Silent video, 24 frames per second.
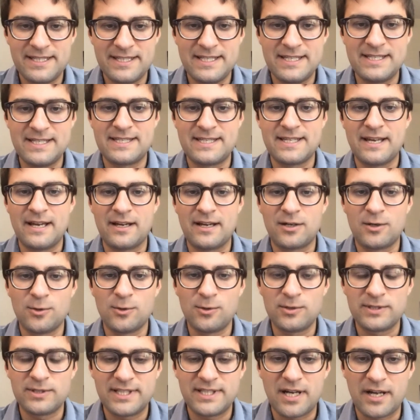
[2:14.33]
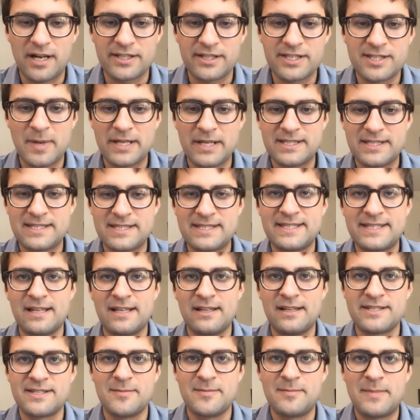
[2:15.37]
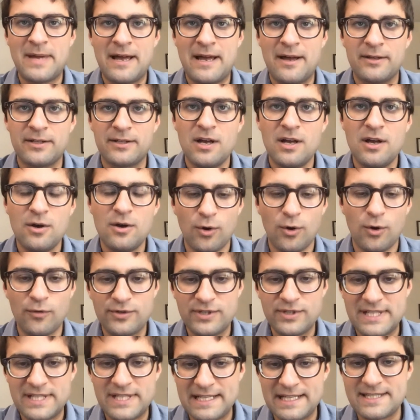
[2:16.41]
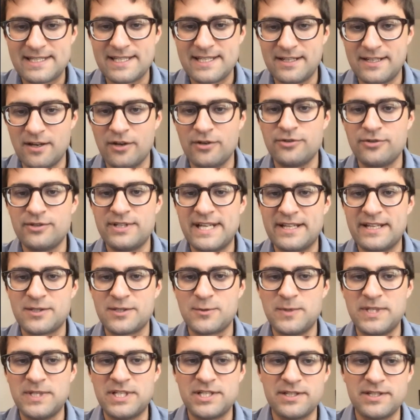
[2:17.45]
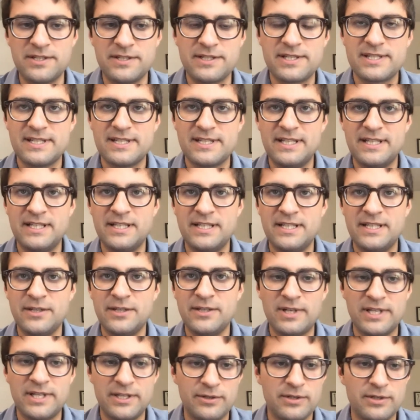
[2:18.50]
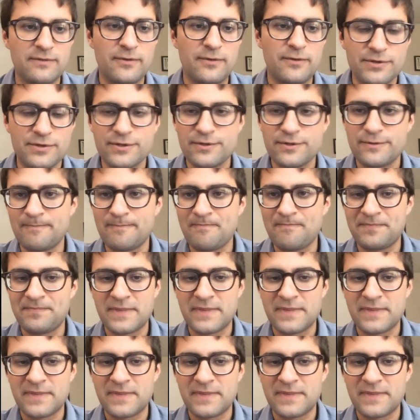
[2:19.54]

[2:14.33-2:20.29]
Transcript: these cold and hot spots, tell us about overdense and underdense regions in the early universe.